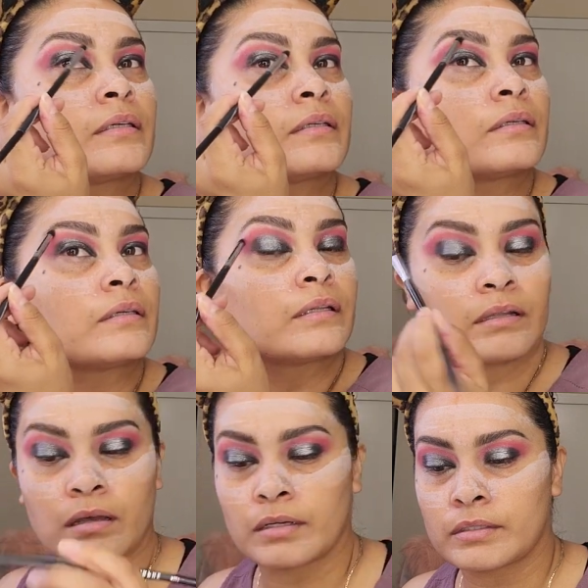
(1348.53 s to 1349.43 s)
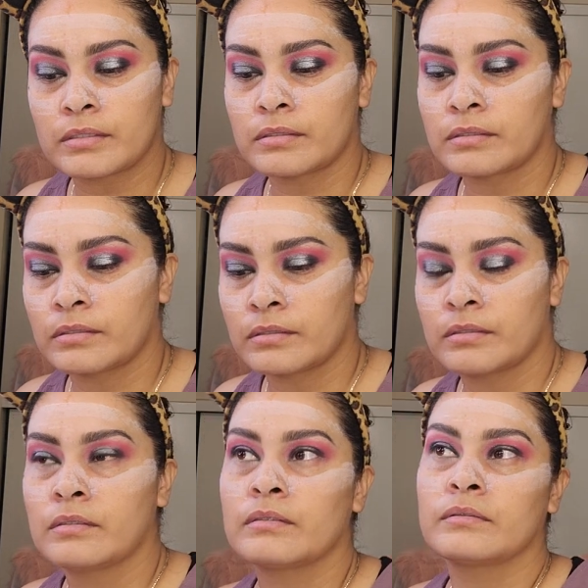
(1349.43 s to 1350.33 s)
It a lot,
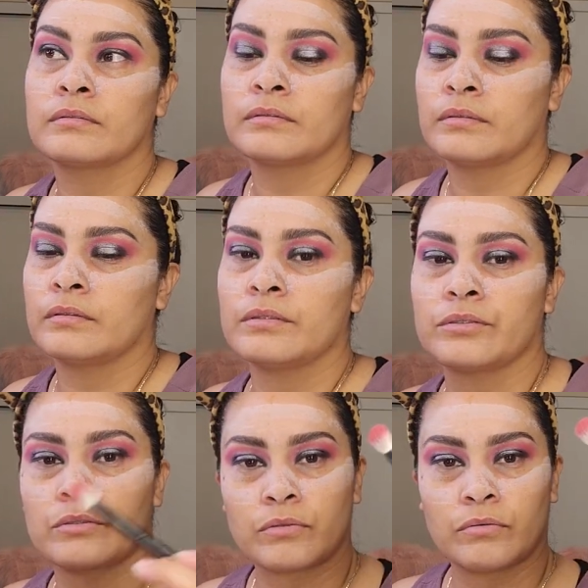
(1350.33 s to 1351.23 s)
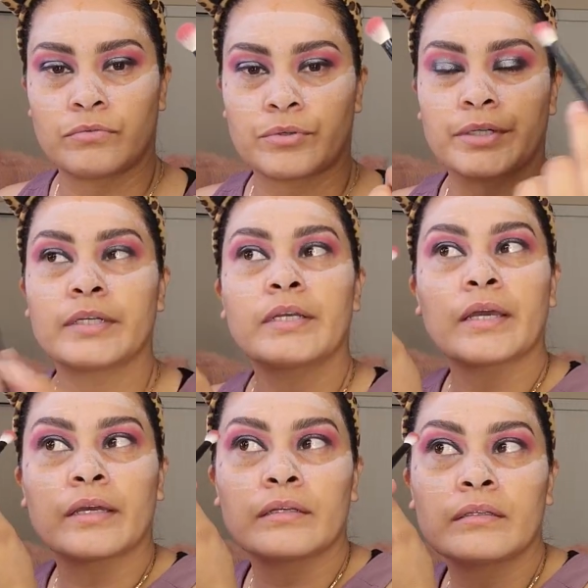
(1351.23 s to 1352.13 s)
and just go over it
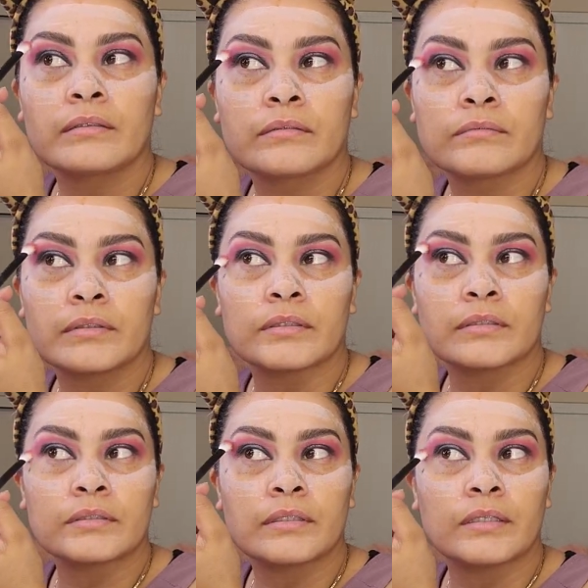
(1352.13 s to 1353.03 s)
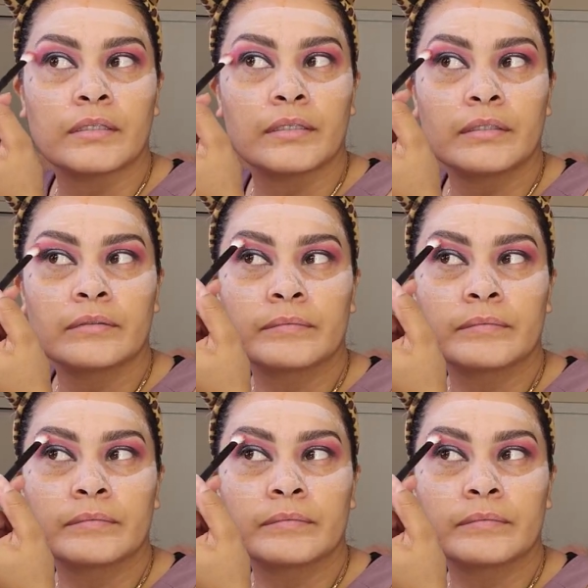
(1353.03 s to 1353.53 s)
again with this color.